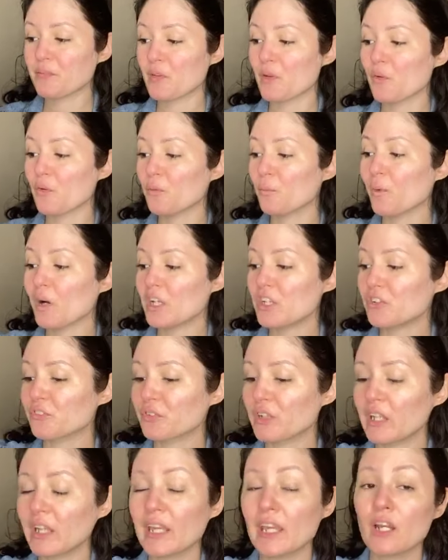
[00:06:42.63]
what you're
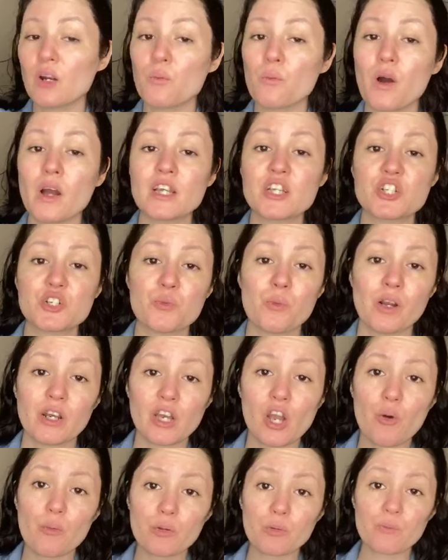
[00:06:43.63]
really going to want is you want to
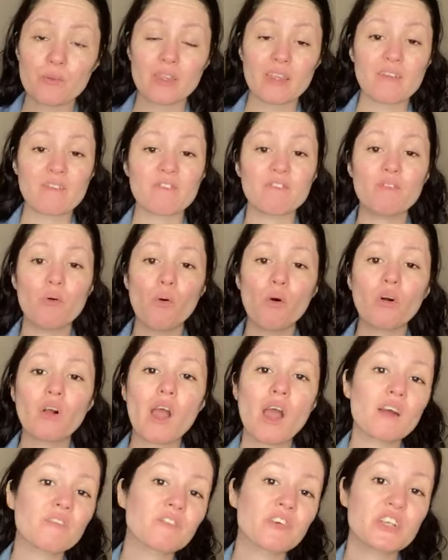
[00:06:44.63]
go in with a full
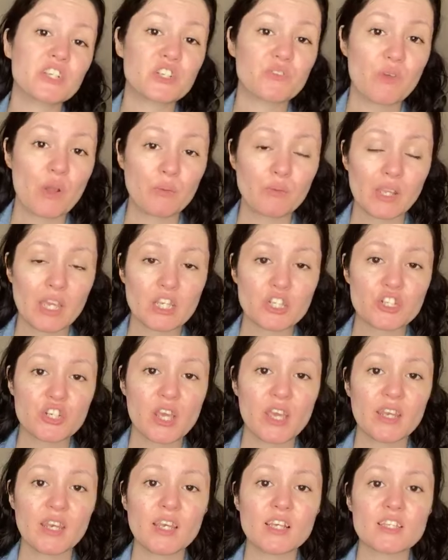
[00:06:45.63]
coverage
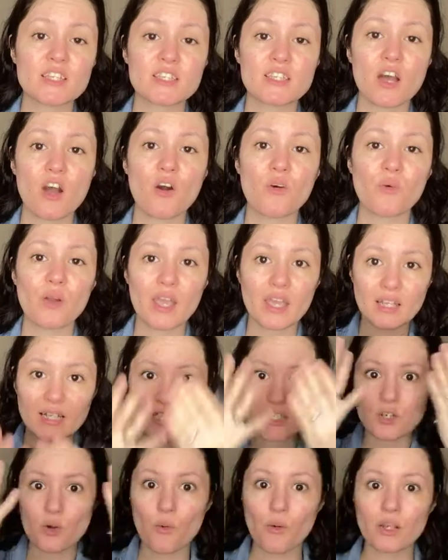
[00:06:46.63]
foundation, so it's
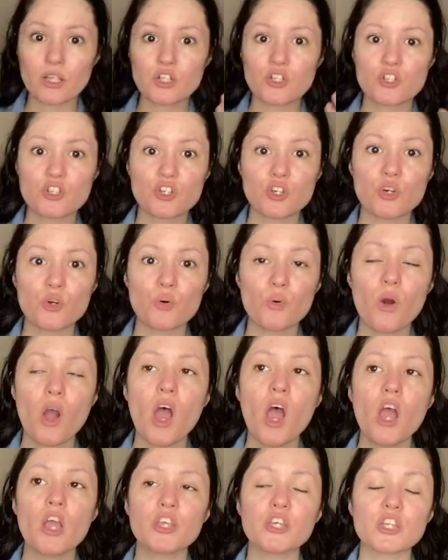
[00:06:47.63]
going to,
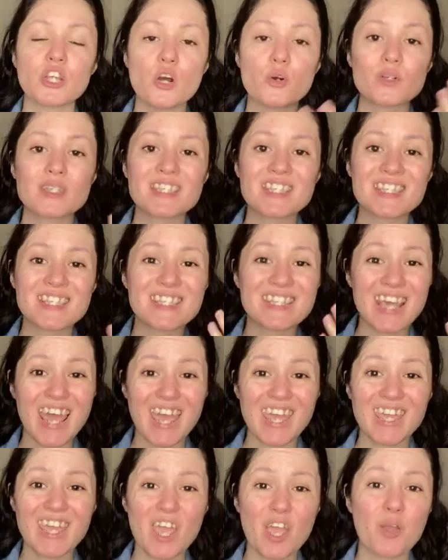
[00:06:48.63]
you know,
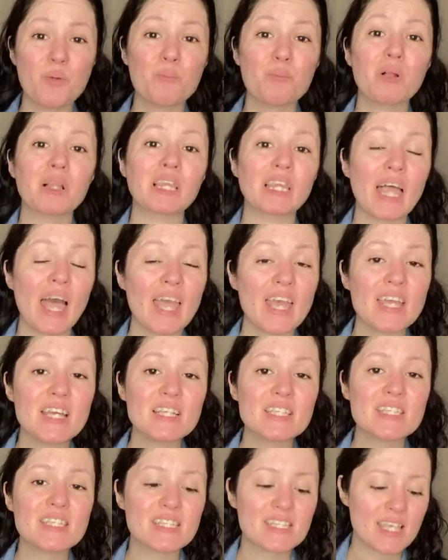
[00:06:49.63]
stay in
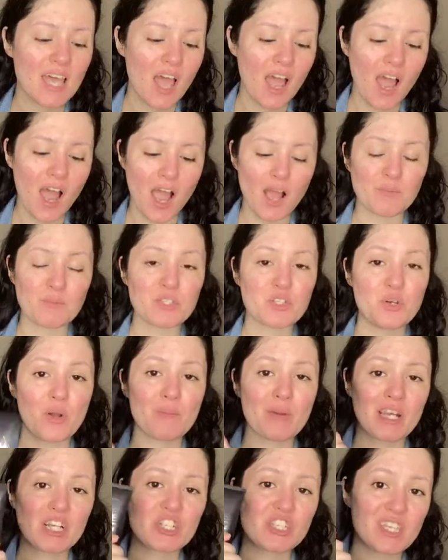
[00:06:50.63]
place. So I'm
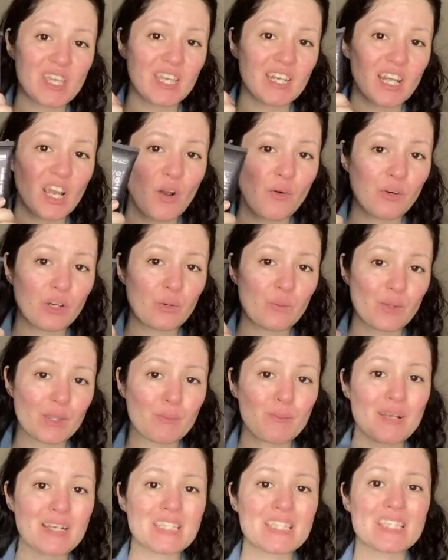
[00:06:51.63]
actually going to go in with
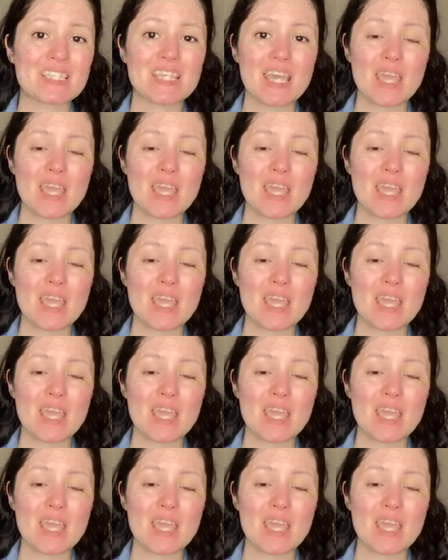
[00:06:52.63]
my Stay